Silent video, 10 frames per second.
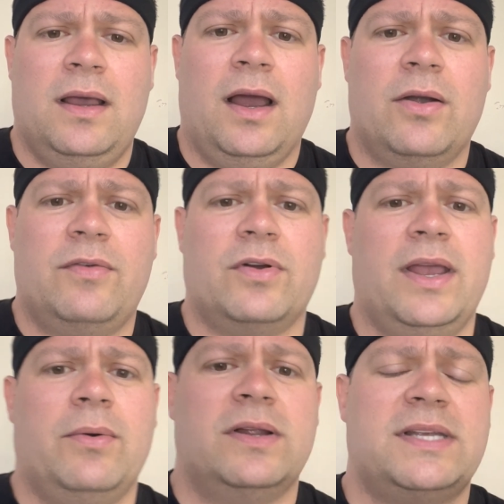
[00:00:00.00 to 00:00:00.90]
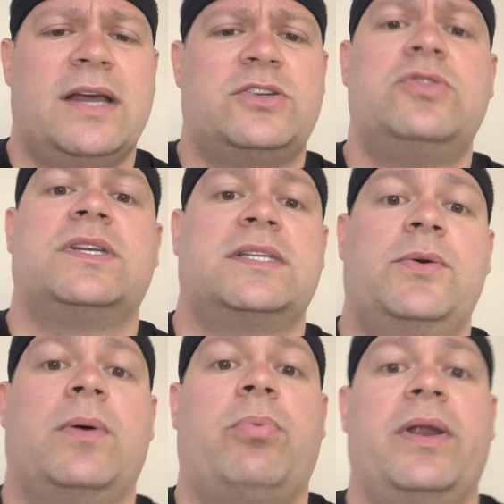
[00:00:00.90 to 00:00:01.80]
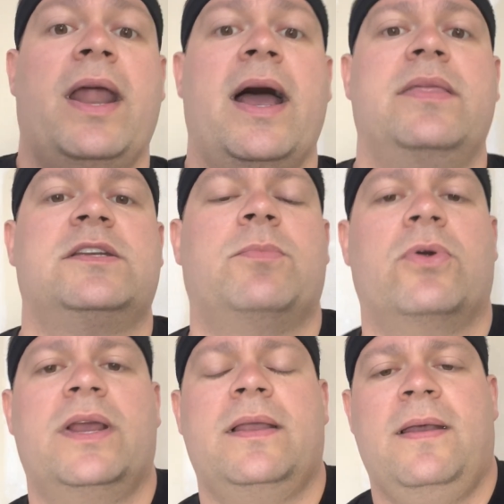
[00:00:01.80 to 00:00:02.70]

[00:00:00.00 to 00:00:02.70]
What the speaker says: I already forget what I was at. 261.9 this morning.